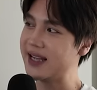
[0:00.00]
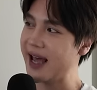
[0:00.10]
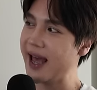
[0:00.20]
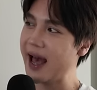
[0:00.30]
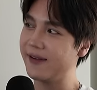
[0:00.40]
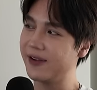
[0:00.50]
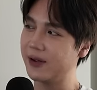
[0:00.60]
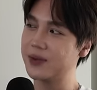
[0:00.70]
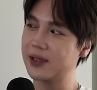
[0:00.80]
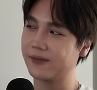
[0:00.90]
day I
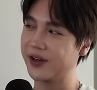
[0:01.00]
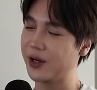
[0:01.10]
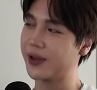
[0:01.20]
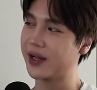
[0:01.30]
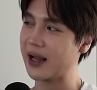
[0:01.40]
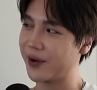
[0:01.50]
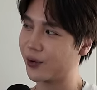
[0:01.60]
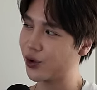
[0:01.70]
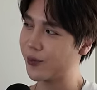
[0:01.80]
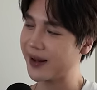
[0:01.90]
filmed the video with the idol
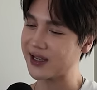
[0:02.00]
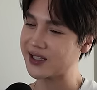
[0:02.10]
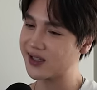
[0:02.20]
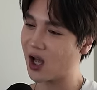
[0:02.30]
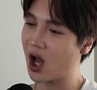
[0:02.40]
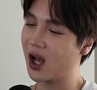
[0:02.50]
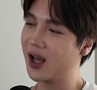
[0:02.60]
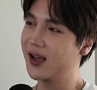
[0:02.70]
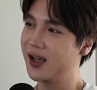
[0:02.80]
group, and I saw